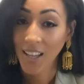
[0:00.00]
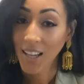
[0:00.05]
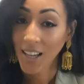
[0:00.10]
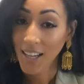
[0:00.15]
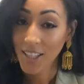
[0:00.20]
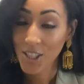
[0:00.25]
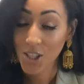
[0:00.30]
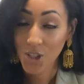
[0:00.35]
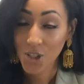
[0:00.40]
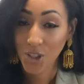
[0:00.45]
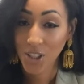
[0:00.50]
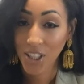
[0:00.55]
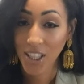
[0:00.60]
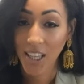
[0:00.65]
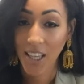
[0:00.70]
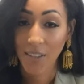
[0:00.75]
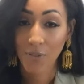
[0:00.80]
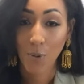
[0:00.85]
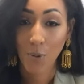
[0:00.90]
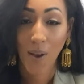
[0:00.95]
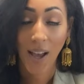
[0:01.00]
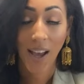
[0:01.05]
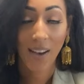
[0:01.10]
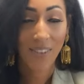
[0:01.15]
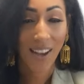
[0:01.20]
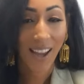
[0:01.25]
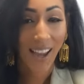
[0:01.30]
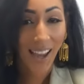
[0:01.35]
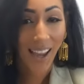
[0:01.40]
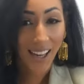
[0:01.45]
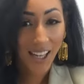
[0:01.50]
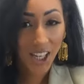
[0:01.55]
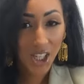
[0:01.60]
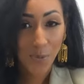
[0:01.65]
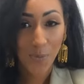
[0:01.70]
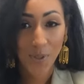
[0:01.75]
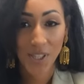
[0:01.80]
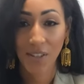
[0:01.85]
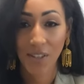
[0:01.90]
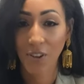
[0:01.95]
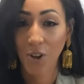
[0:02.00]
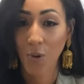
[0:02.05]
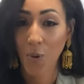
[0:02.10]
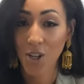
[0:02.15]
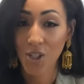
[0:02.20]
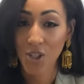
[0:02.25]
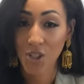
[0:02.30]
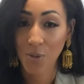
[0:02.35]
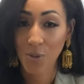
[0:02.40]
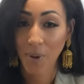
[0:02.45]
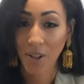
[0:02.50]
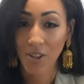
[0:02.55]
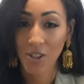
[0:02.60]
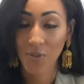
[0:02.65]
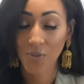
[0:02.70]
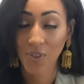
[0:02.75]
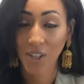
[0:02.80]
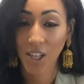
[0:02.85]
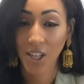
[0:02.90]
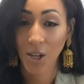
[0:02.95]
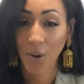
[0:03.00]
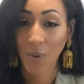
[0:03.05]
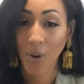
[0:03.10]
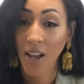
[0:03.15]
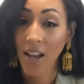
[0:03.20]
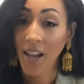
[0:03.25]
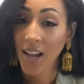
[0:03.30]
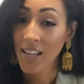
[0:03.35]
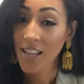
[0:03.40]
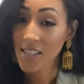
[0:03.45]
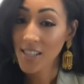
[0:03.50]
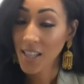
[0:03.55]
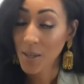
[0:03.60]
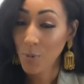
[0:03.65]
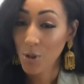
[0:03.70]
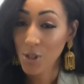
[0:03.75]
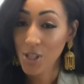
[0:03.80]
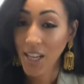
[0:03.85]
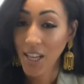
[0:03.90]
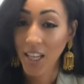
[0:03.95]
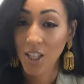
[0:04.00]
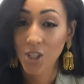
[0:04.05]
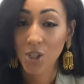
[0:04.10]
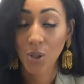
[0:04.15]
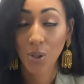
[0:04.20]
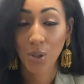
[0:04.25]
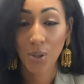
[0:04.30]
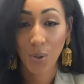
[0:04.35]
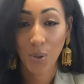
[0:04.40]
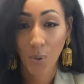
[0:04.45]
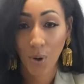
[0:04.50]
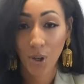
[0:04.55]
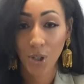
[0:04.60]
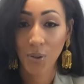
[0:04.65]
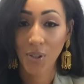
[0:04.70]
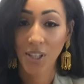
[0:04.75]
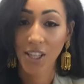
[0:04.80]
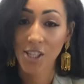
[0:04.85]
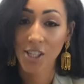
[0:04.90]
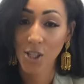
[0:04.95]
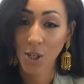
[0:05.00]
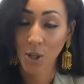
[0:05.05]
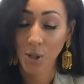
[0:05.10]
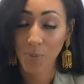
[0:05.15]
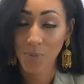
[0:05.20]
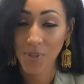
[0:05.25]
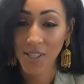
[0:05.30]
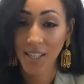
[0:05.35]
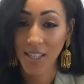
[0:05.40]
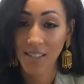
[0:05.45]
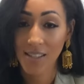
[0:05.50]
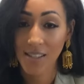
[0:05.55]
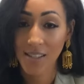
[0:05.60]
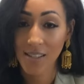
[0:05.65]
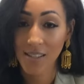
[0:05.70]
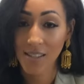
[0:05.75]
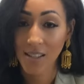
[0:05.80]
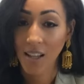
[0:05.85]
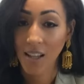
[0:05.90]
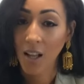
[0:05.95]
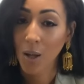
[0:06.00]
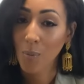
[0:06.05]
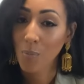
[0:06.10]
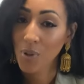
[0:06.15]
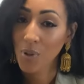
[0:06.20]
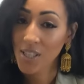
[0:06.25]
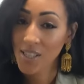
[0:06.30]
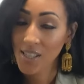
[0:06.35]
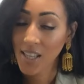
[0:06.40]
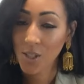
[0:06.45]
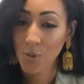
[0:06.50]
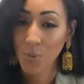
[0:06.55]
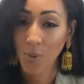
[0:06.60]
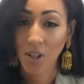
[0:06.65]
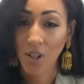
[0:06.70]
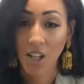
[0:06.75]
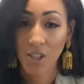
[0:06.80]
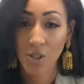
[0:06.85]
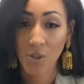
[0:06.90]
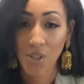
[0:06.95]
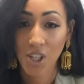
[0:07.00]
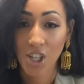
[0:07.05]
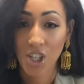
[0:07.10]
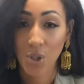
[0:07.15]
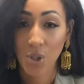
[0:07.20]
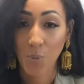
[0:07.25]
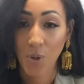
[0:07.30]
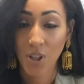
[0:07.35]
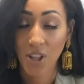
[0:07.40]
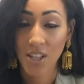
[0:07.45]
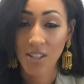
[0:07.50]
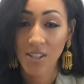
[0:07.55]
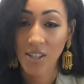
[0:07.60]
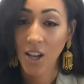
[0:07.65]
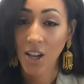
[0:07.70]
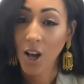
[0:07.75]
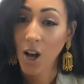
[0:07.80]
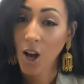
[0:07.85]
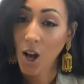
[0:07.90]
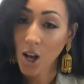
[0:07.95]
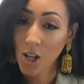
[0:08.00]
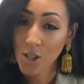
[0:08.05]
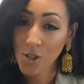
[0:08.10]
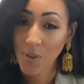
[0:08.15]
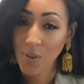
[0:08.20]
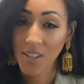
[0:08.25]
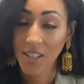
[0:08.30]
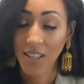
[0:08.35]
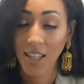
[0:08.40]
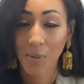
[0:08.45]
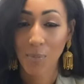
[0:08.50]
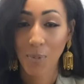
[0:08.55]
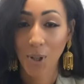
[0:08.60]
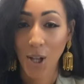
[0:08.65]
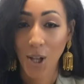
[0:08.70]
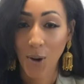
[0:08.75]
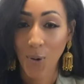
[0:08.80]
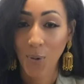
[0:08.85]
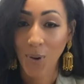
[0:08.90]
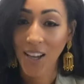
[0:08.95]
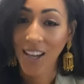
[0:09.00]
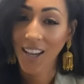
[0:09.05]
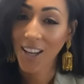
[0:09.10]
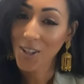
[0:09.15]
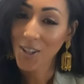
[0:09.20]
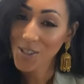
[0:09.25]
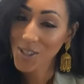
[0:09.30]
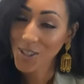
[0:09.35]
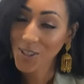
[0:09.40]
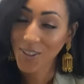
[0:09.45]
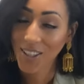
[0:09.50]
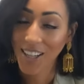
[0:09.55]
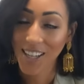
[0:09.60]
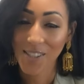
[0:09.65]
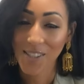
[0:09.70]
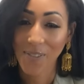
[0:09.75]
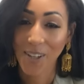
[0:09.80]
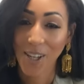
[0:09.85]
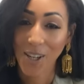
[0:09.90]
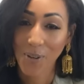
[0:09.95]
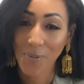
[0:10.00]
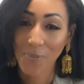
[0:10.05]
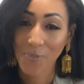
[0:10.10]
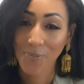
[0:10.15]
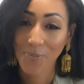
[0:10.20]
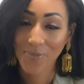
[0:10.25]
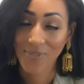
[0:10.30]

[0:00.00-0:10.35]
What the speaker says: Additionally, if you have any specific questions about this video as they pertain to your unique circumstances, please schedule a consultation with us, also at the link below, and I'll see you in the next video.